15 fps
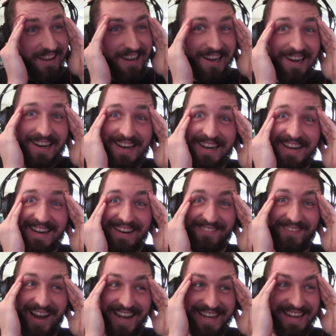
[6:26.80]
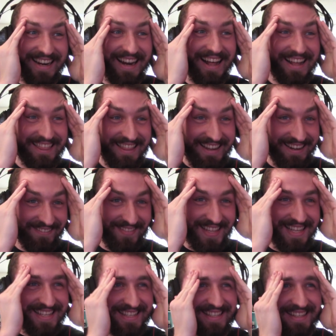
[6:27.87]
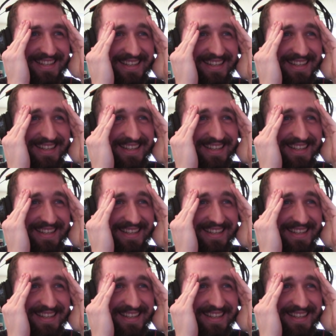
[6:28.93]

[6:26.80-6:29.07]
Oh, why didn't I think of this?